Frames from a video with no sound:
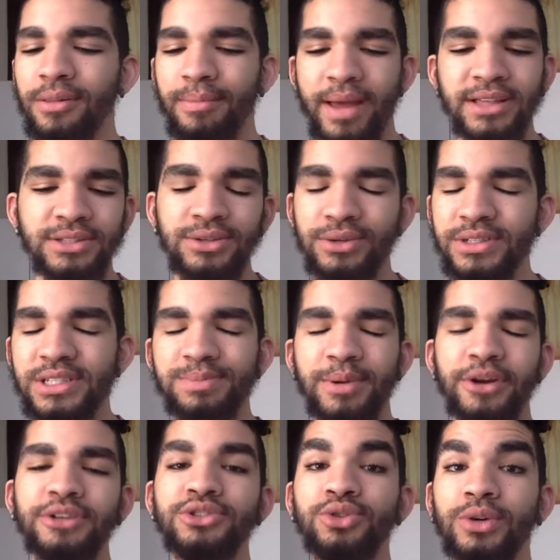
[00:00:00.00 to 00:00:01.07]
mental,
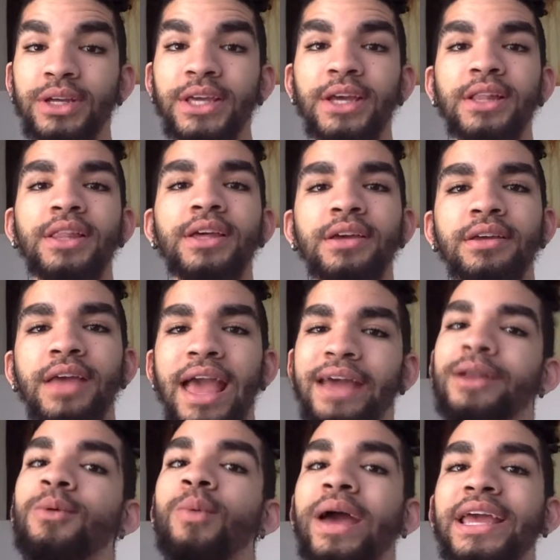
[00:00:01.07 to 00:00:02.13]
spiritual healing and
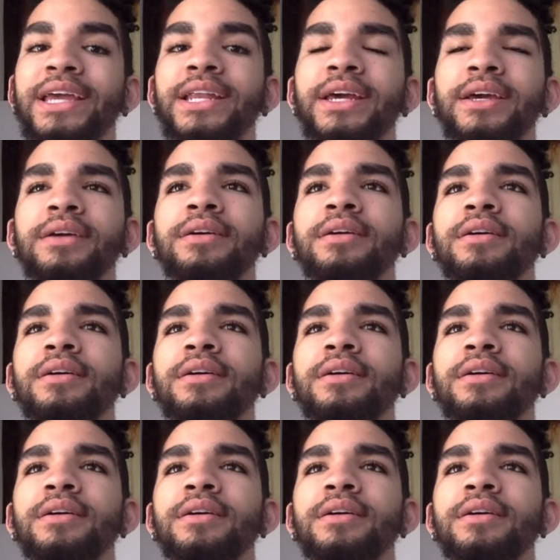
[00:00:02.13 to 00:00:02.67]
awakening,